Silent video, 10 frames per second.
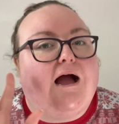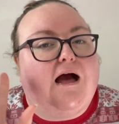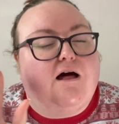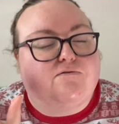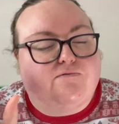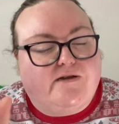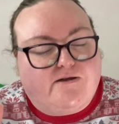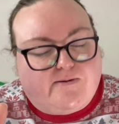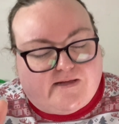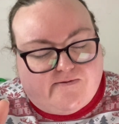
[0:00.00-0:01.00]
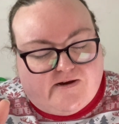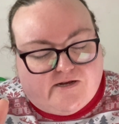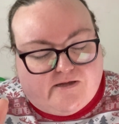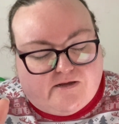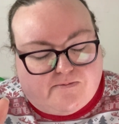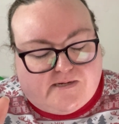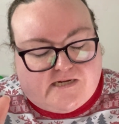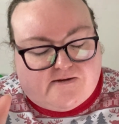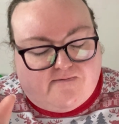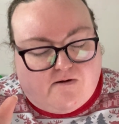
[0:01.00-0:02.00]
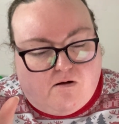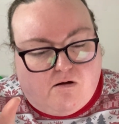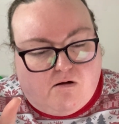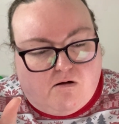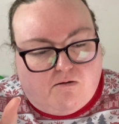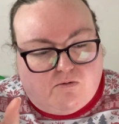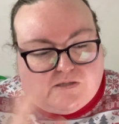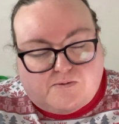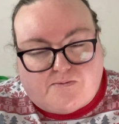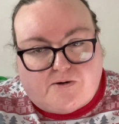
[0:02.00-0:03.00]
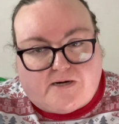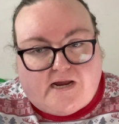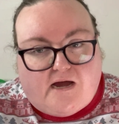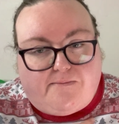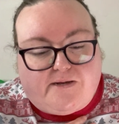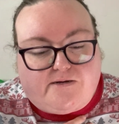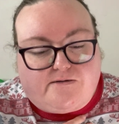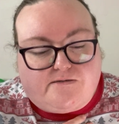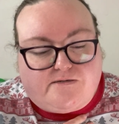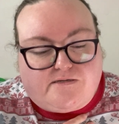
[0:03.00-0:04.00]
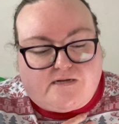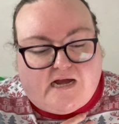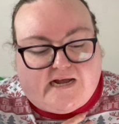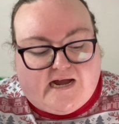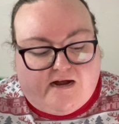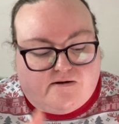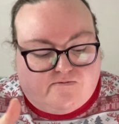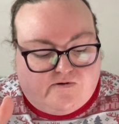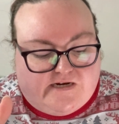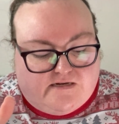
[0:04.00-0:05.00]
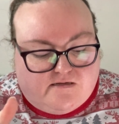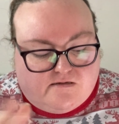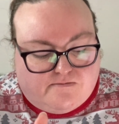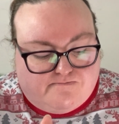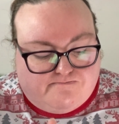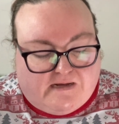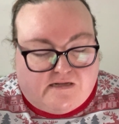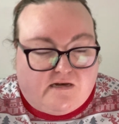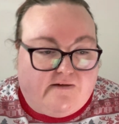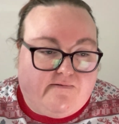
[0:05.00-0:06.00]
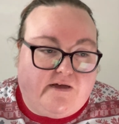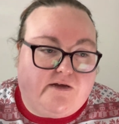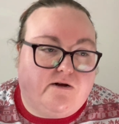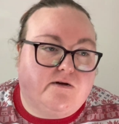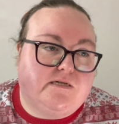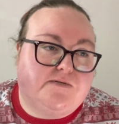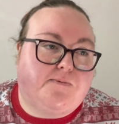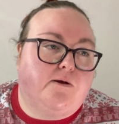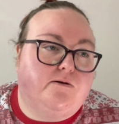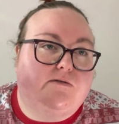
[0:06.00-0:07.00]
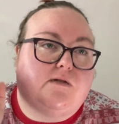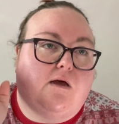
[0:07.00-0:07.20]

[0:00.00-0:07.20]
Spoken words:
I'll quickly read you the synopsis for Once Upon a Broken Heart, because I can't read this Ballad of Never Letting Go because it spoils